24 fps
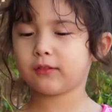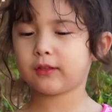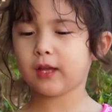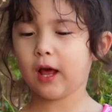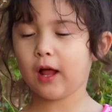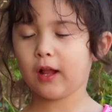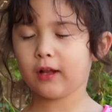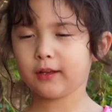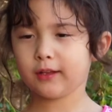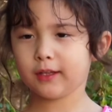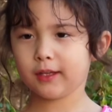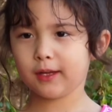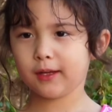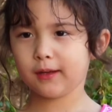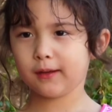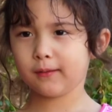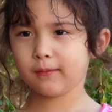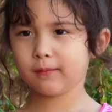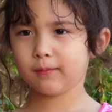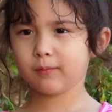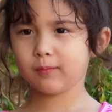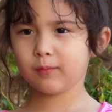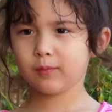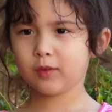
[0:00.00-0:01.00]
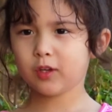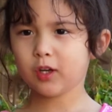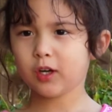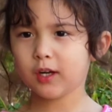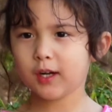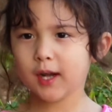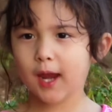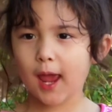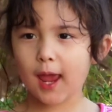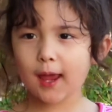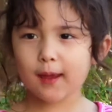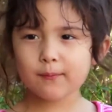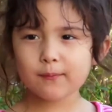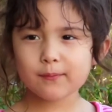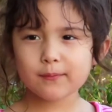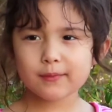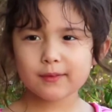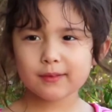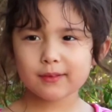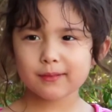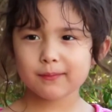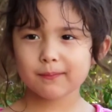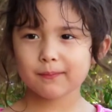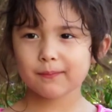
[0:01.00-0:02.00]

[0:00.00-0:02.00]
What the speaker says: tell me their names?